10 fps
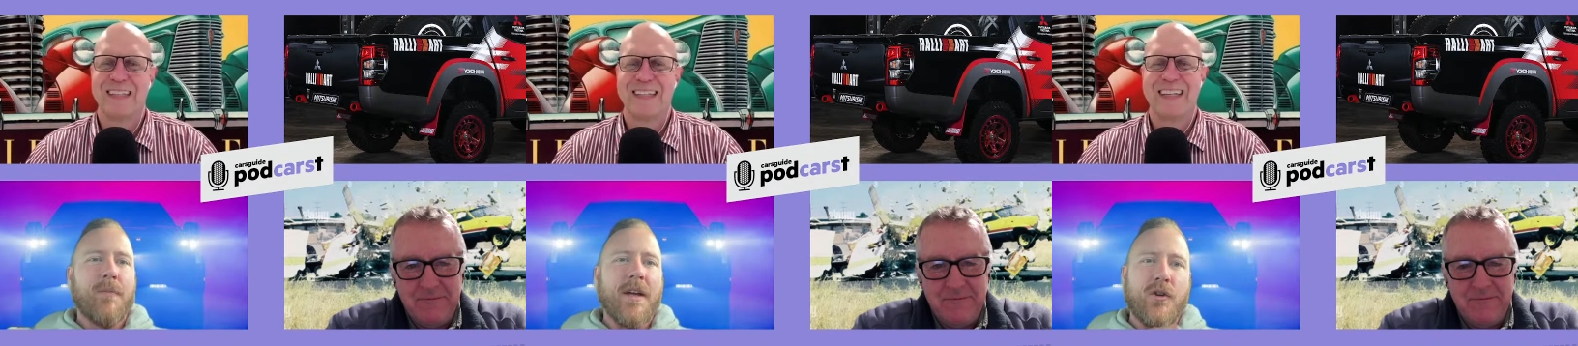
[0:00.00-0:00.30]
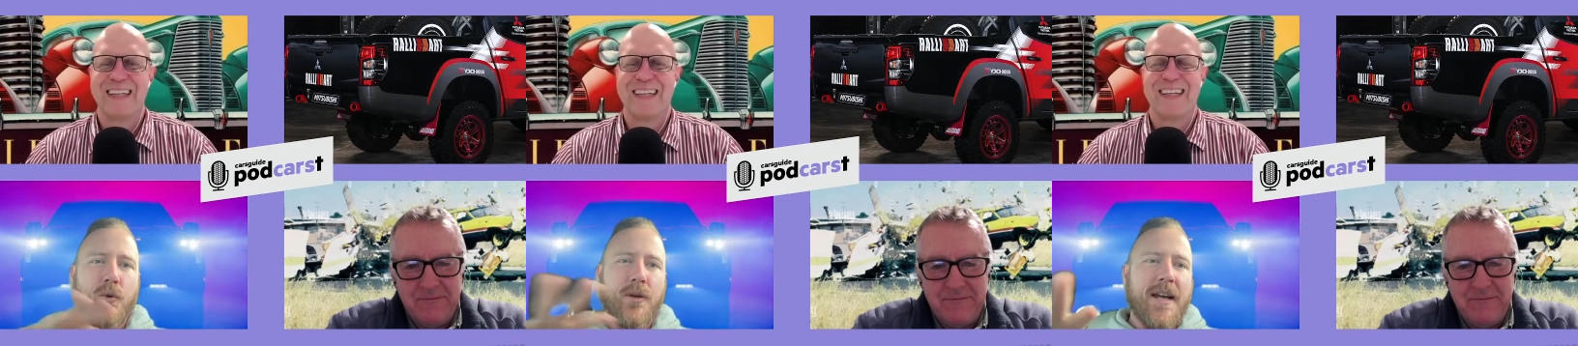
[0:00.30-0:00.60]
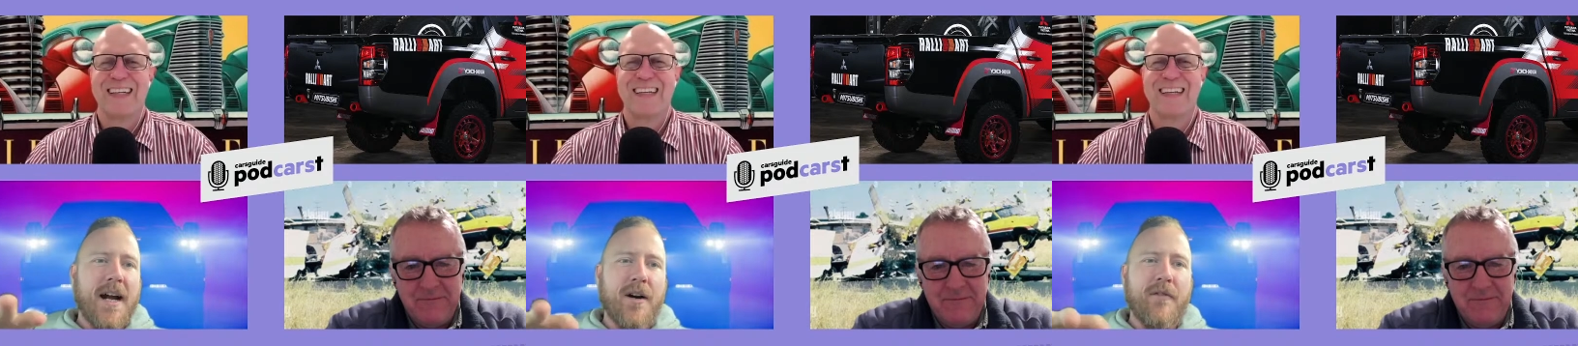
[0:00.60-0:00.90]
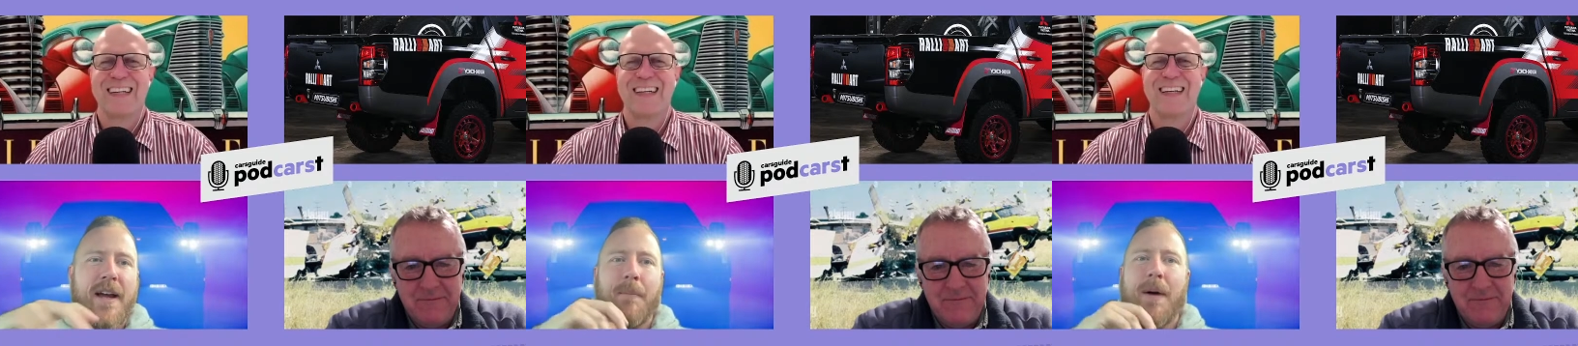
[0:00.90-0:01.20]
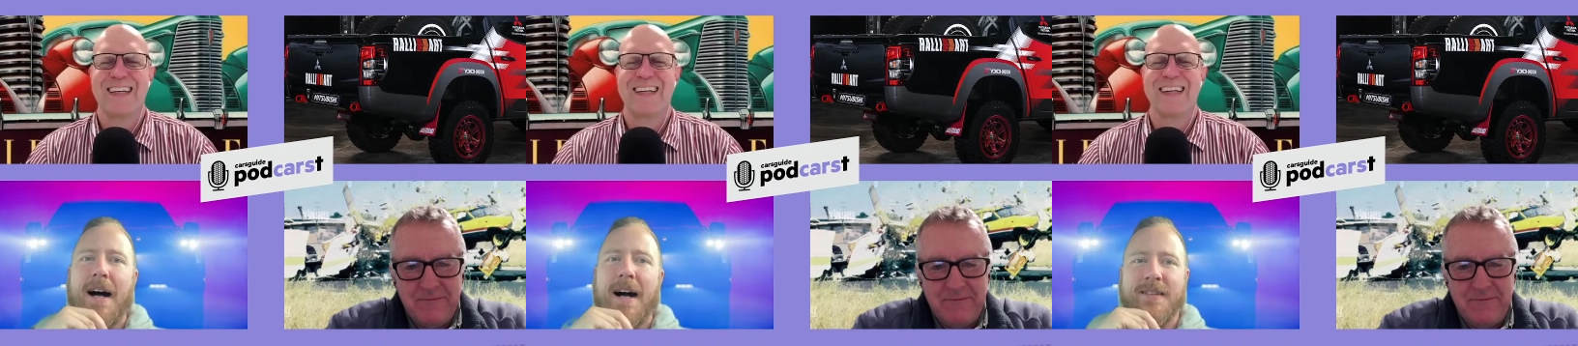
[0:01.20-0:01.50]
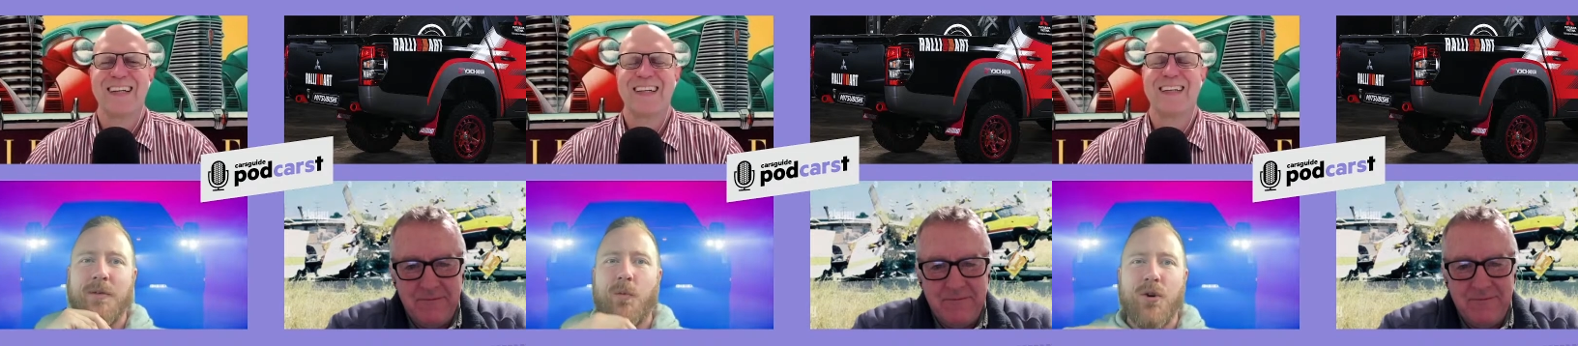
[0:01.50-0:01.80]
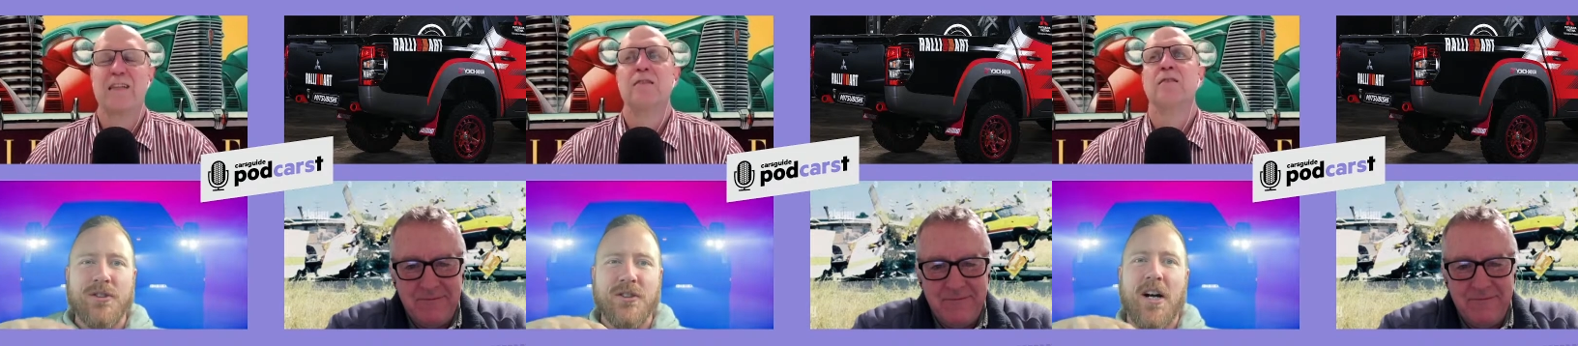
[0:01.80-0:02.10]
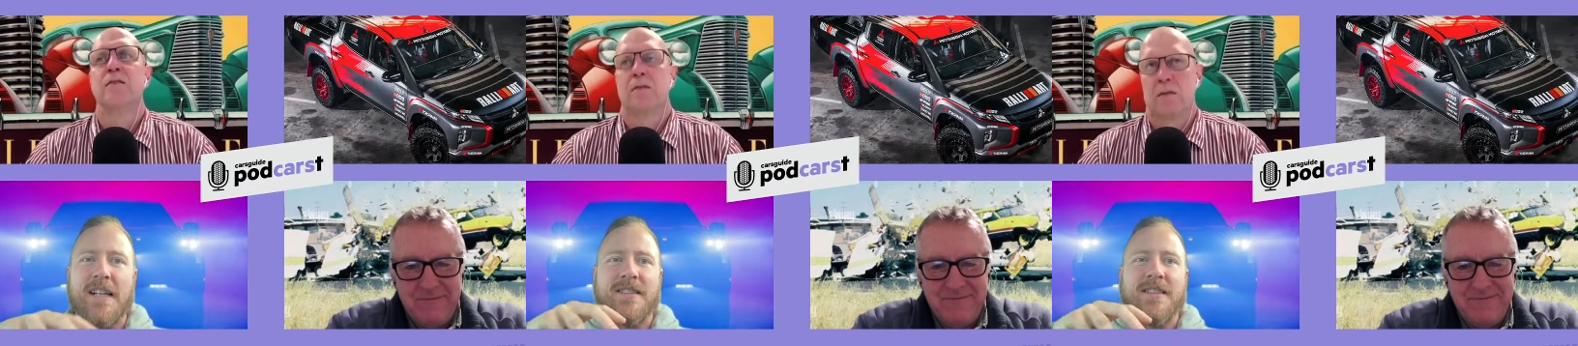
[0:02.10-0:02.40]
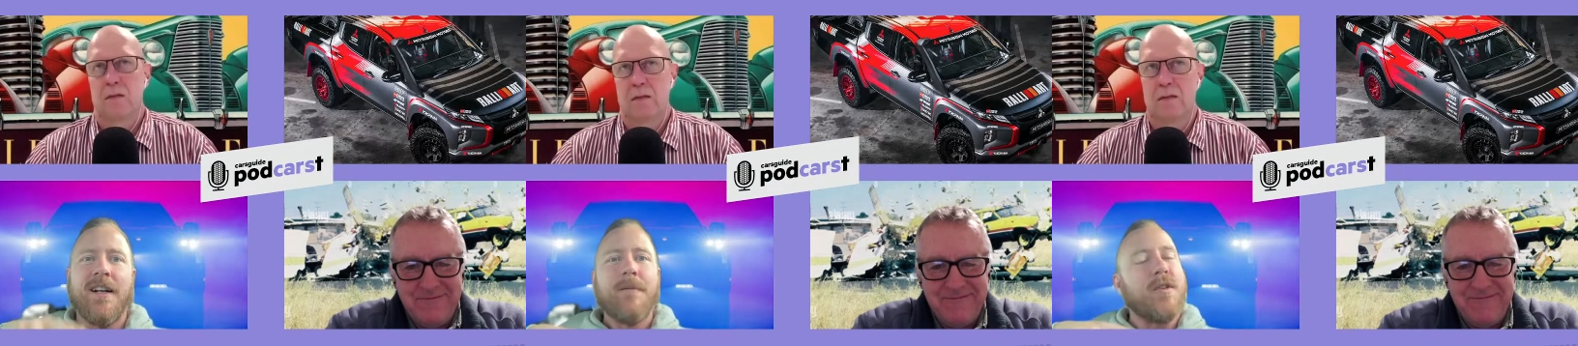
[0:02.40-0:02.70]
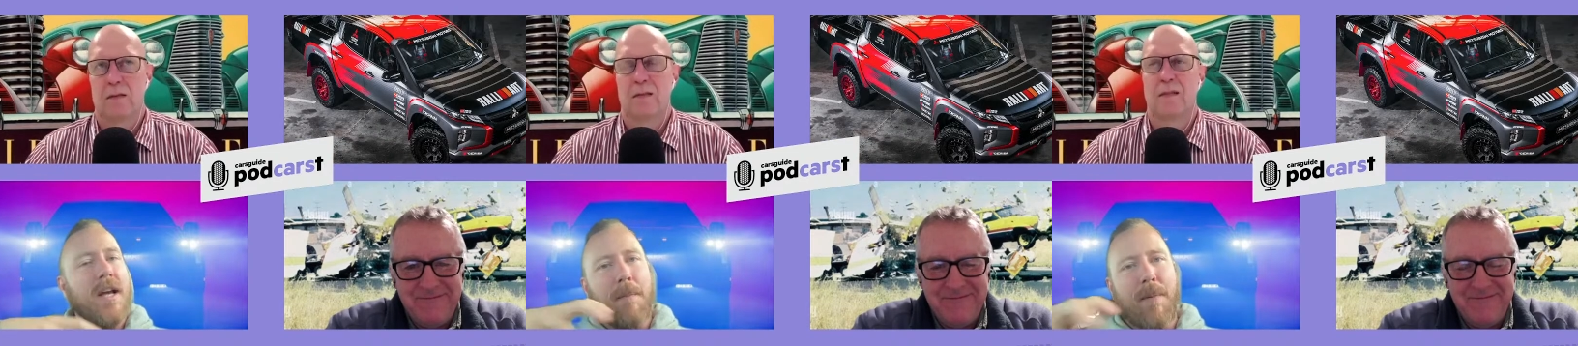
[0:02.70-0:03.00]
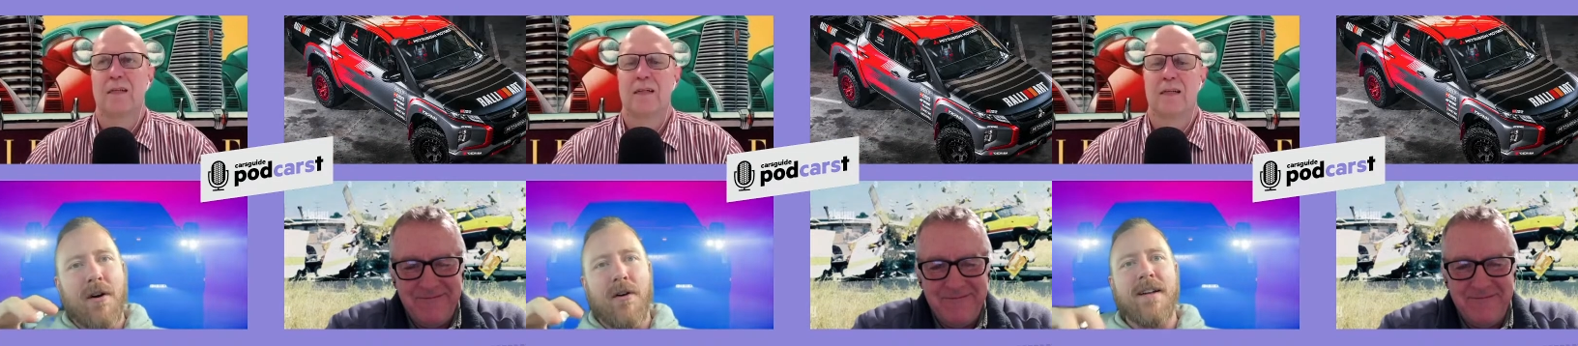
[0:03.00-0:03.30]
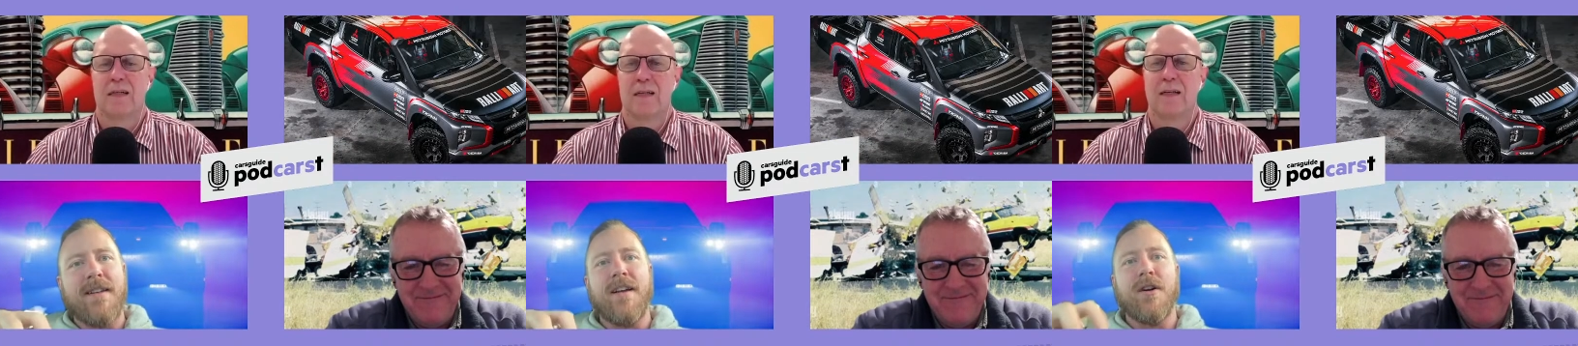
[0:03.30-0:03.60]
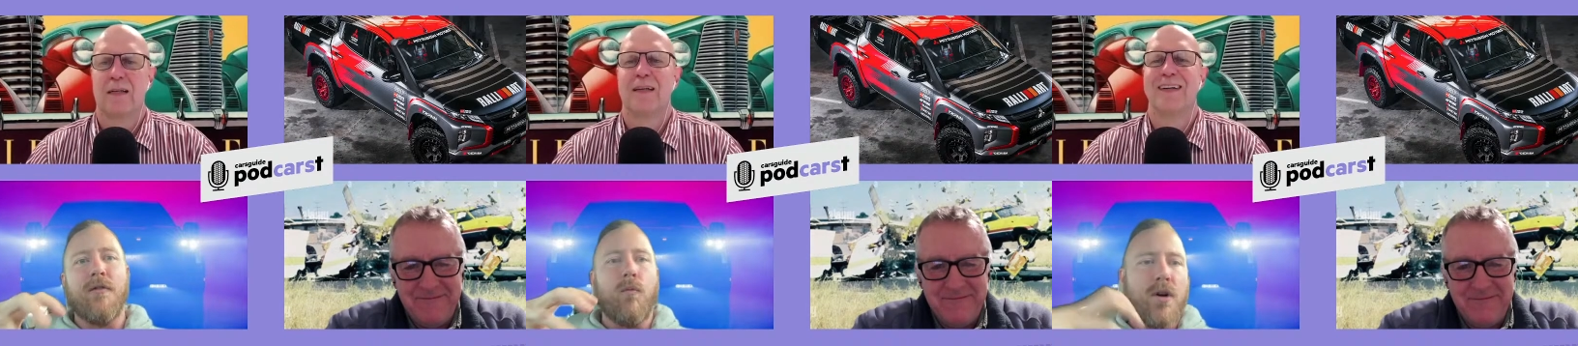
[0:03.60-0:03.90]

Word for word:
Speaker 1: he toured caravan parks and work sites to get a better idea of